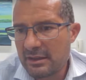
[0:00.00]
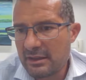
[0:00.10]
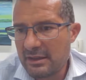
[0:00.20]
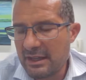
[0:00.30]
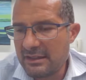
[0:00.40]

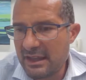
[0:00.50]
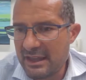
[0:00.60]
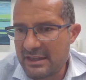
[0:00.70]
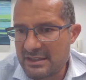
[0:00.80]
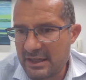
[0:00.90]
need
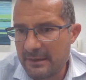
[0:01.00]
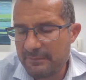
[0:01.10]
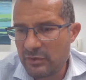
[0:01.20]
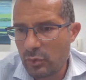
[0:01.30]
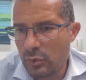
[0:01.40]
ICSI
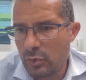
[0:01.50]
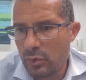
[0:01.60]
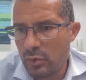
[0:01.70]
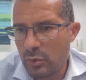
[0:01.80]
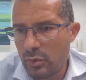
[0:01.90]

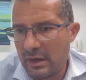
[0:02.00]
to